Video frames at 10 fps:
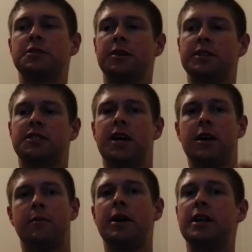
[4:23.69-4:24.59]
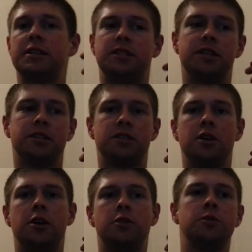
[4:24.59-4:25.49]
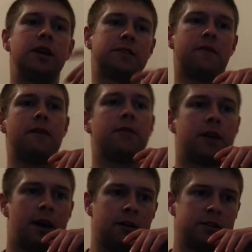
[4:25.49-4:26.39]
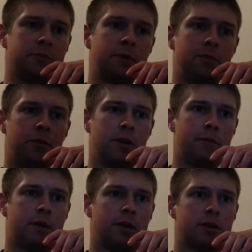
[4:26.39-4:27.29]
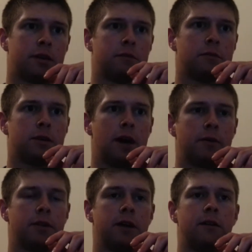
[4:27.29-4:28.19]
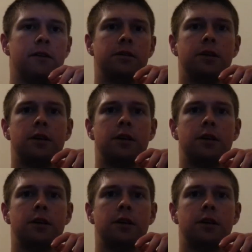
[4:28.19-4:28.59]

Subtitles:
So let's say your maintenance is 2,500 calories. Let me pull up a calculator here.